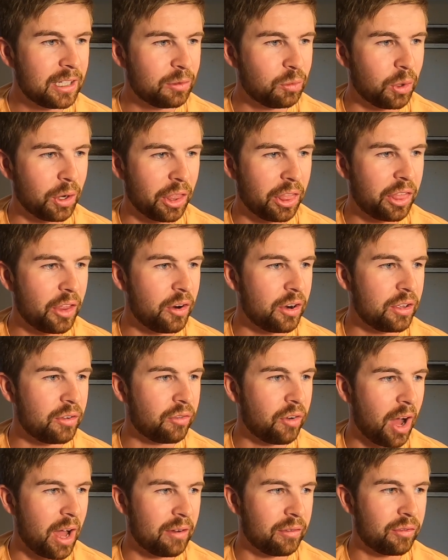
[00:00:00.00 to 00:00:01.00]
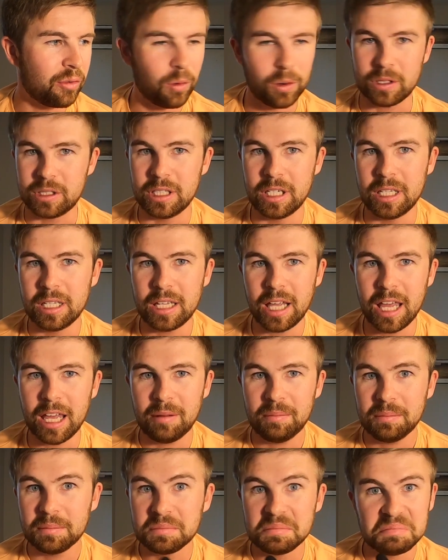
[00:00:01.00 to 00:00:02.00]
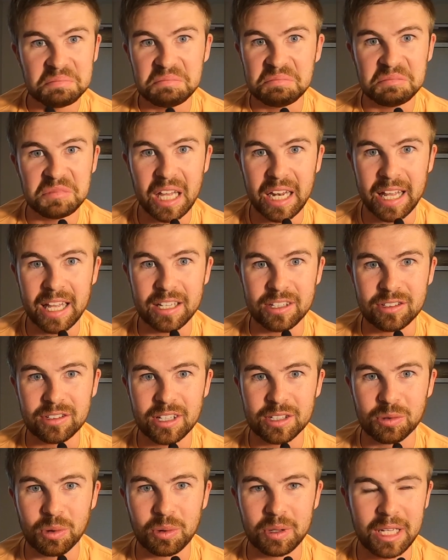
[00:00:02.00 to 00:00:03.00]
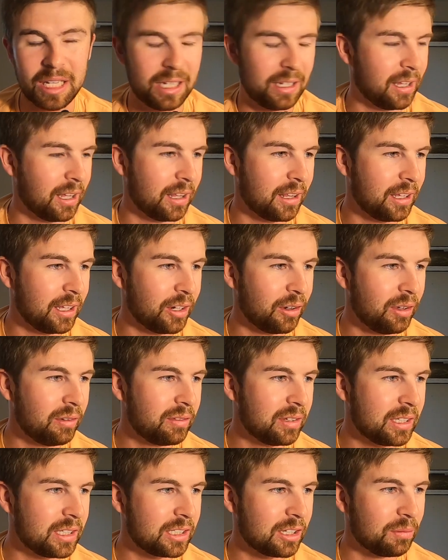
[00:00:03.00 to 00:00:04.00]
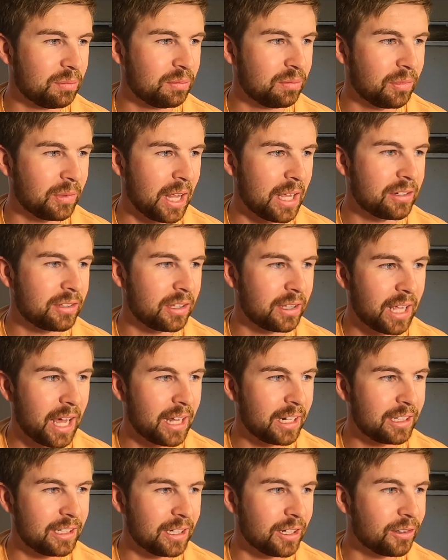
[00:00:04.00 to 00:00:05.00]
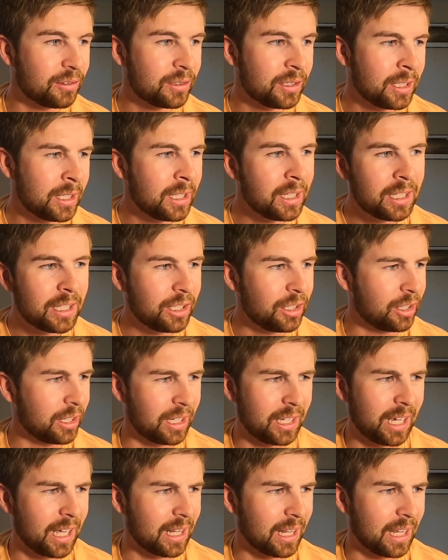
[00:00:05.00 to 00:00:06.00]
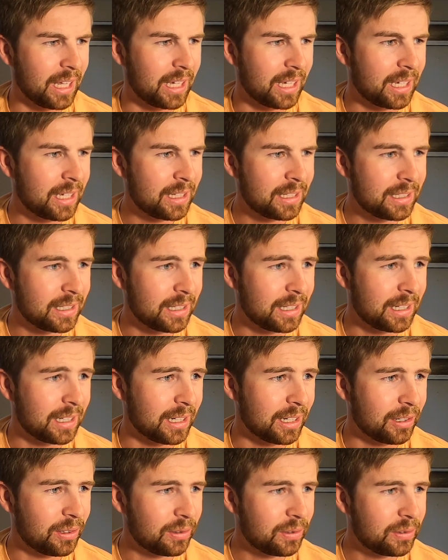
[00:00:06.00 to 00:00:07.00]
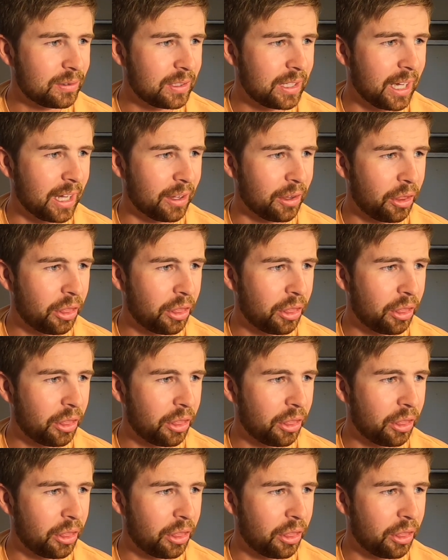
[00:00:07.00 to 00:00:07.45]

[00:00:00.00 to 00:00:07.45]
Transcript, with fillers: what 35 14 game not hits that's what we need uh, you know even something less than that you know you could get like I don't know. Yeah,